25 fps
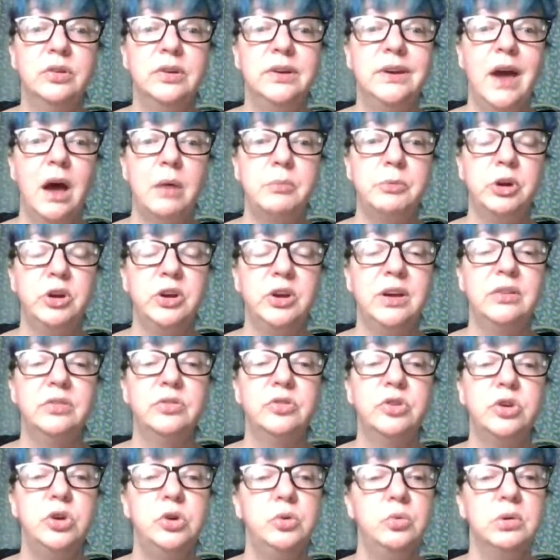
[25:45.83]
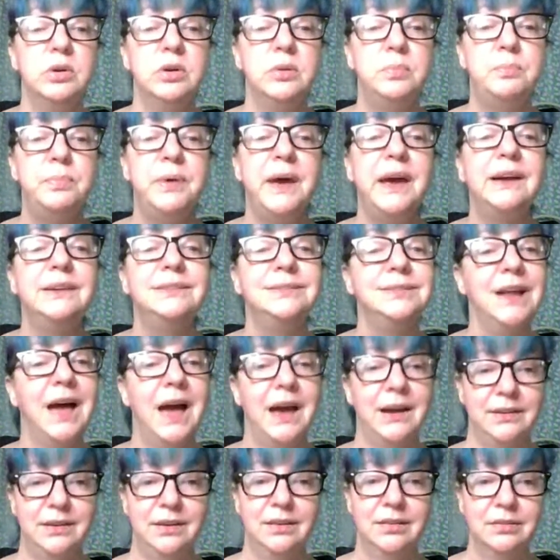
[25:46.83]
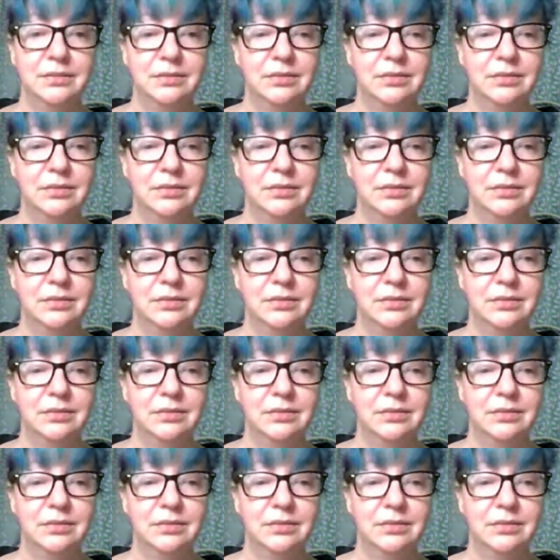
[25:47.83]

Gammon is cured pig leg.